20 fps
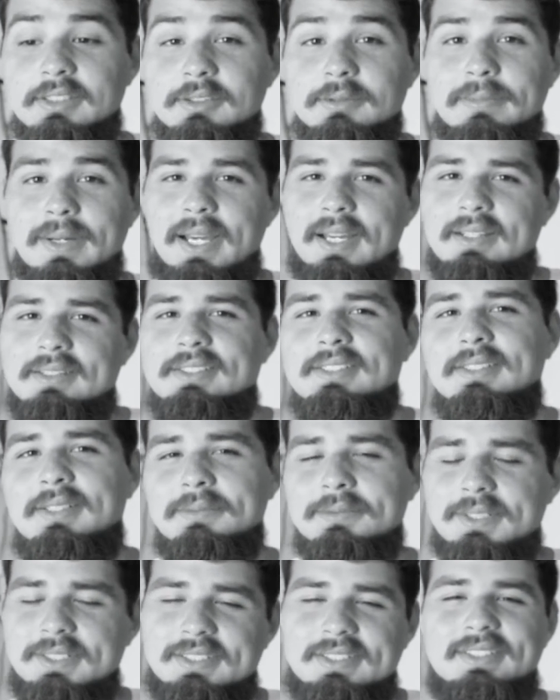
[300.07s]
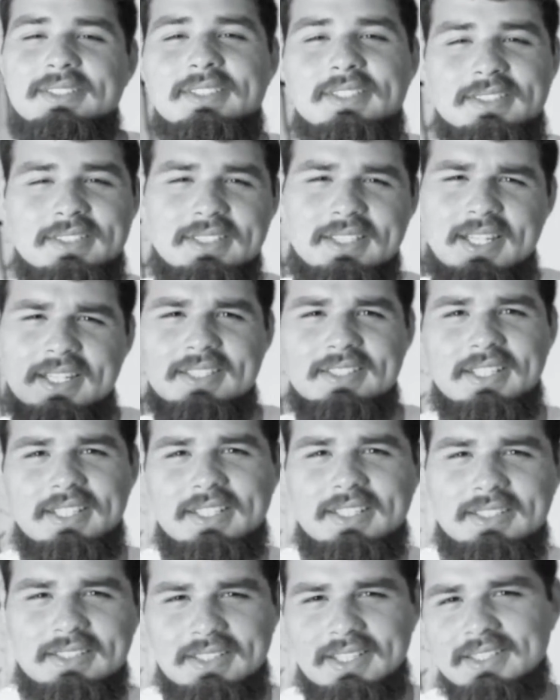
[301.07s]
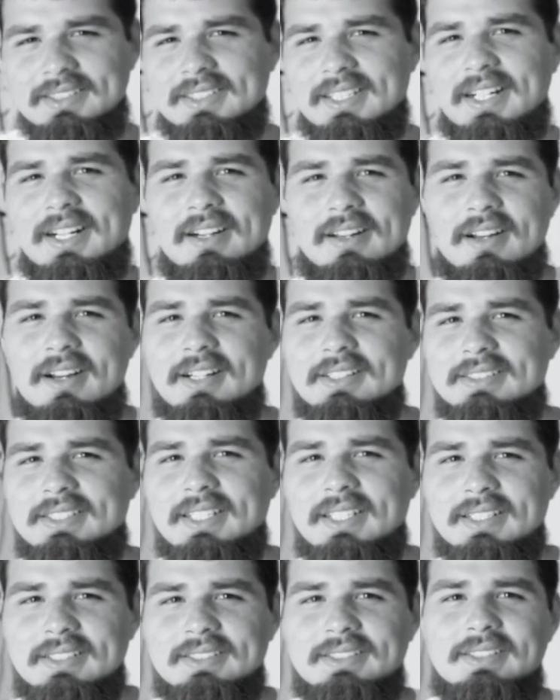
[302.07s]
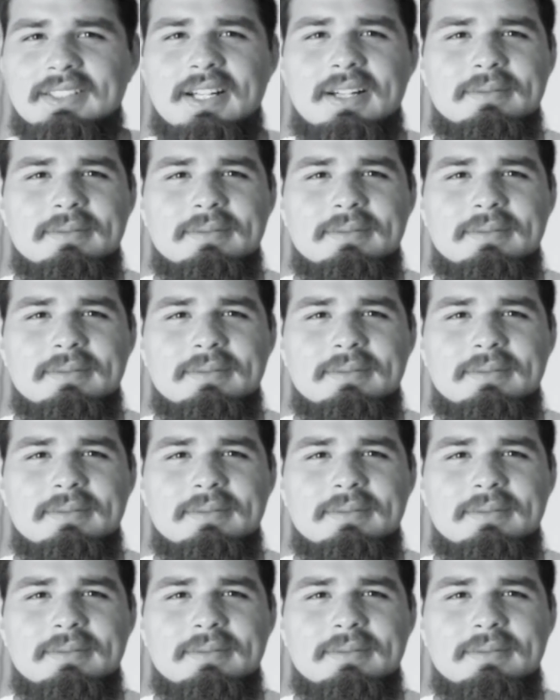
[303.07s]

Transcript: So back. So I'm just just in case like things get out of context.